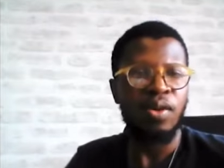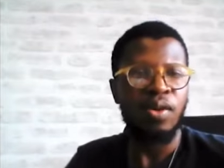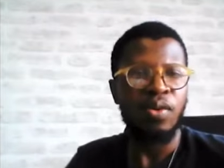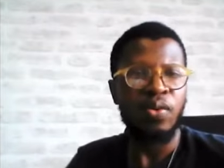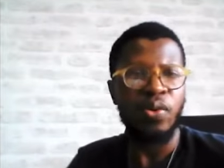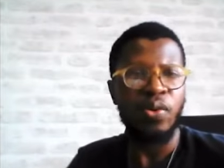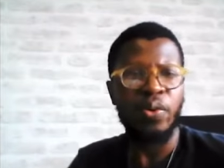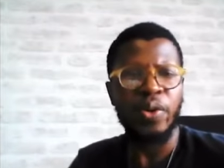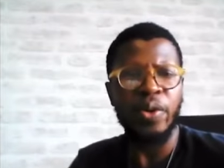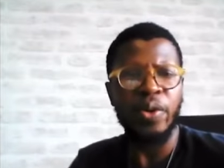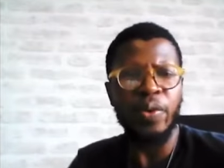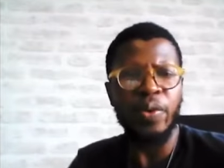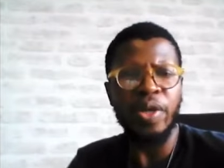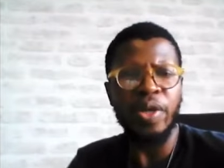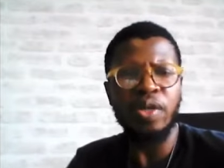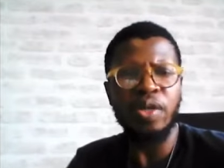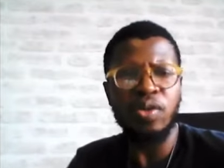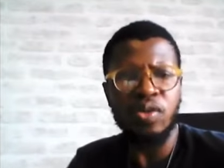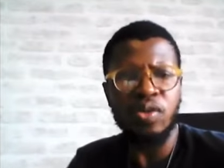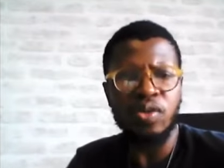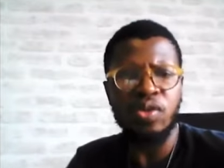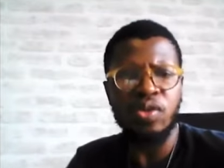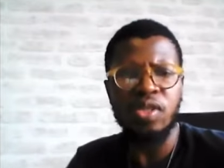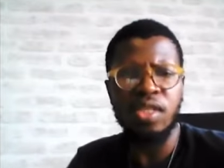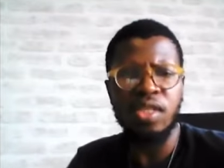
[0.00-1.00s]
where, where do
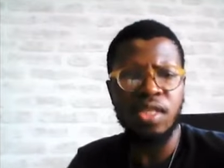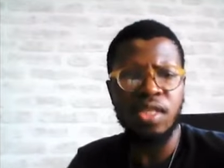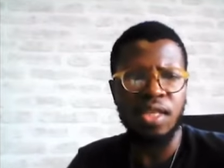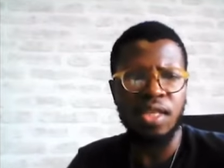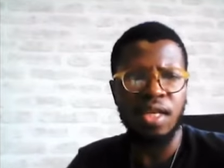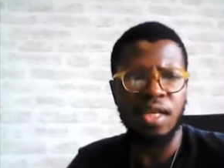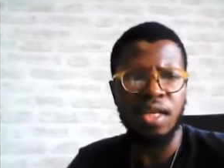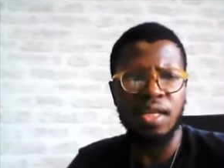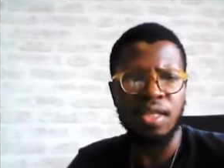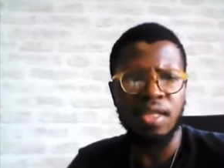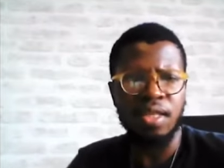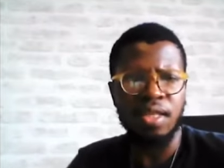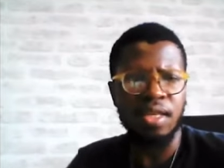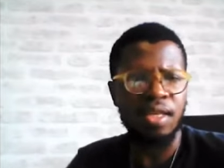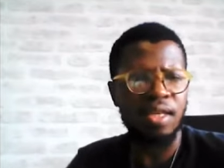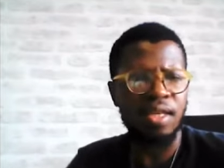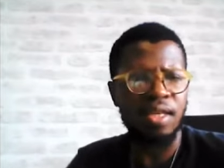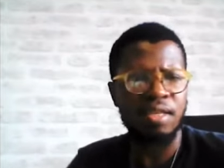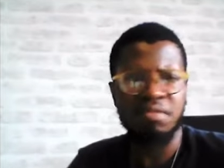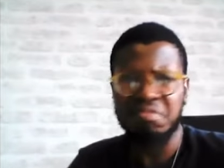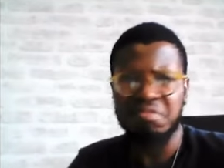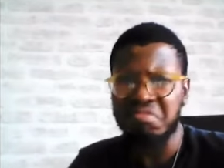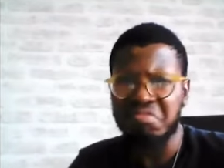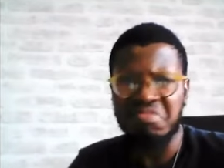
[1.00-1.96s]
you see that in the next